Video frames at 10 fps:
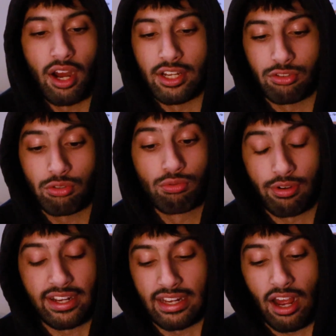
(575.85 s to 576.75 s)
I do
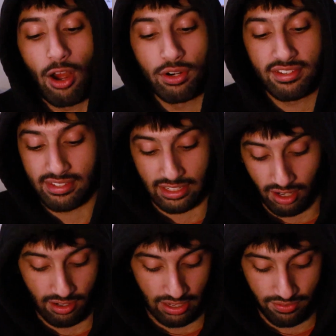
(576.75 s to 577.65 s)
reckon, honestly,
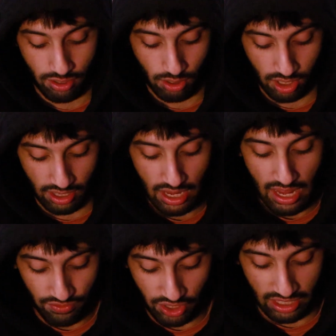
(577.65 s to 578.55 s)
like if you if
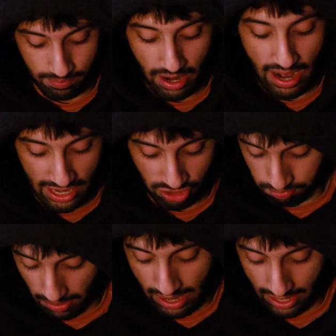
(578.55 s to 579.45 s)
you're gonna buy it,
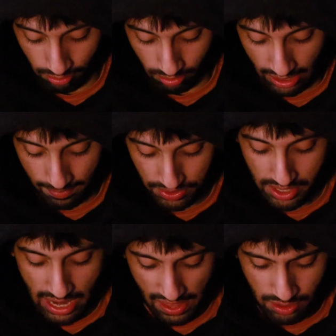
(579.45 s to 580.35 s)
just buy it, right?
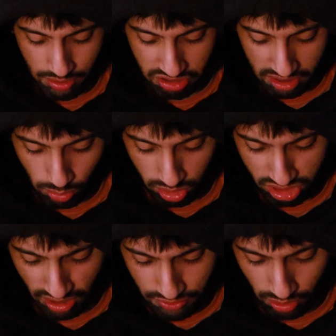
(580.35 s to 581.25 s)
And there is some more
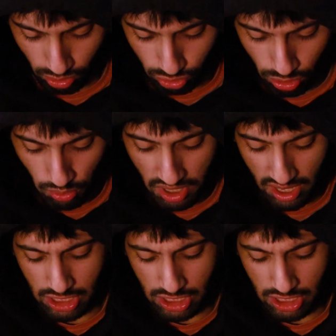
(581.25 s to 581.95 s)
stuff you can do in it.